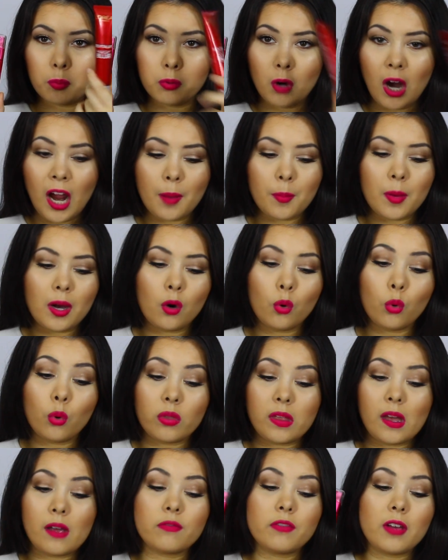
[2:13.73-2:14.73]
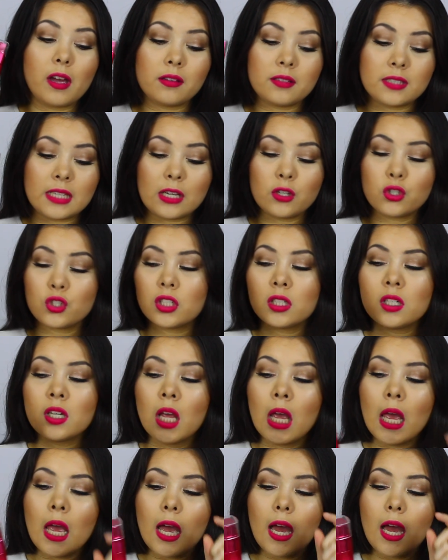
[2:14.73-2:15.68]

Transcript: Primer or that foundation.